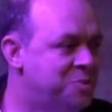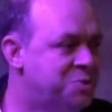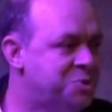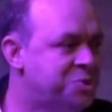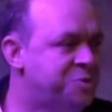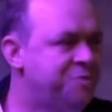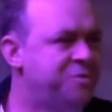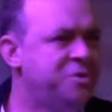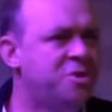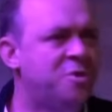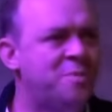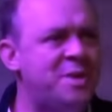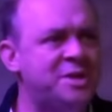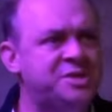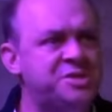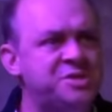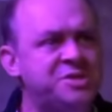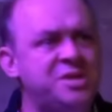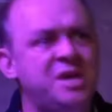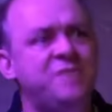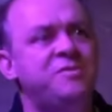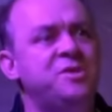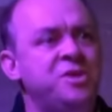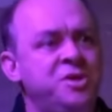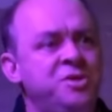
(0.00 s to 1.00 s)
So if you go back to
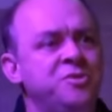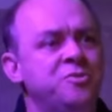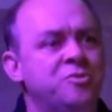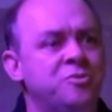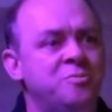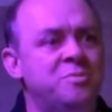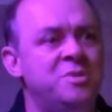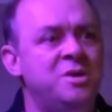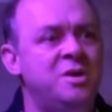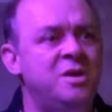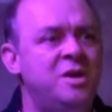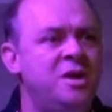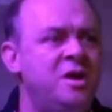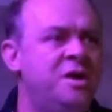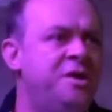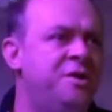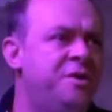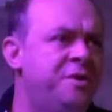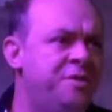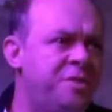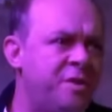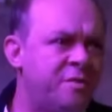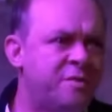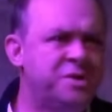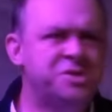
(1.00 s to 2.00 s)
David Hume,
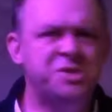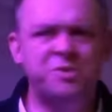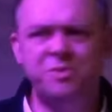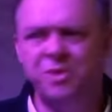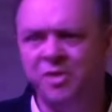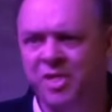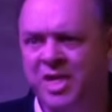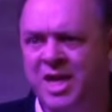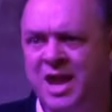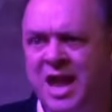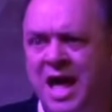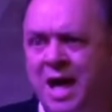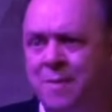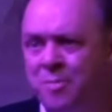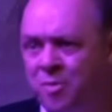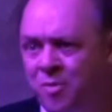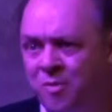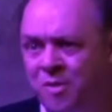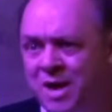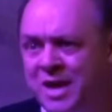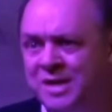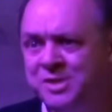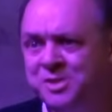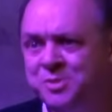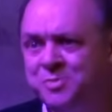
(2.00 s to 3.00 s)
there isn't really an
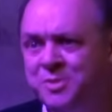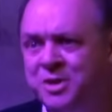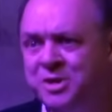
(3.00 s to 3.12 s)
apple, right?